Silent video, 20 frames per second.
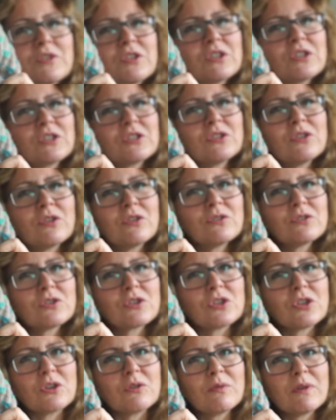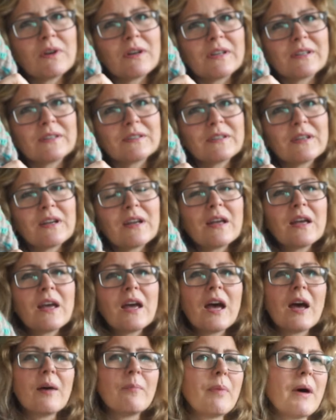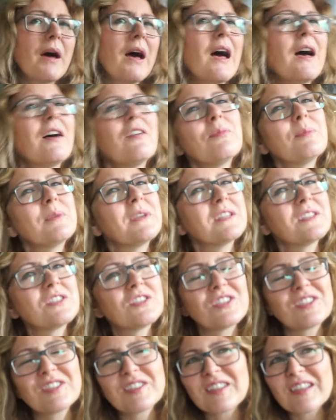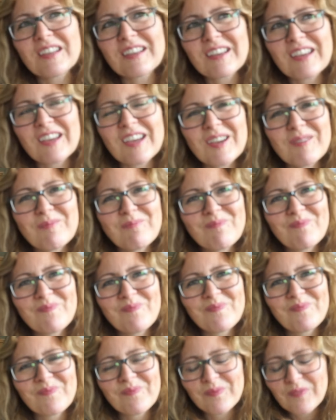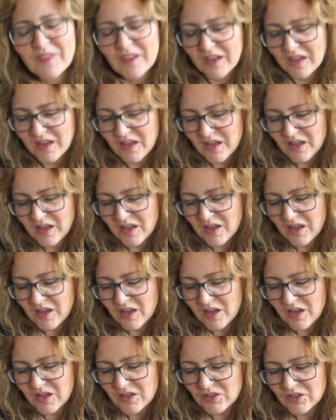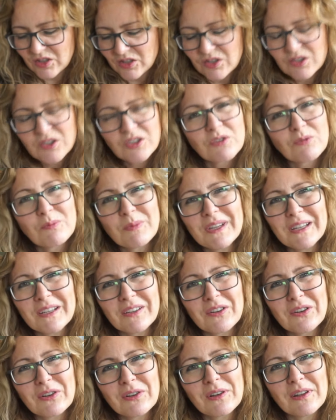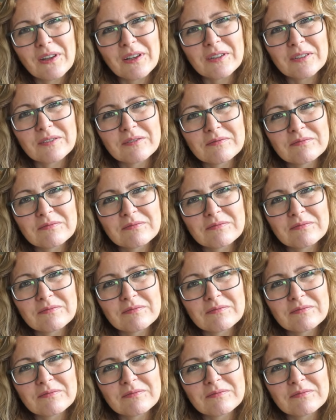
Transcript: just not sure. And part of me is just thinking, just do main colour.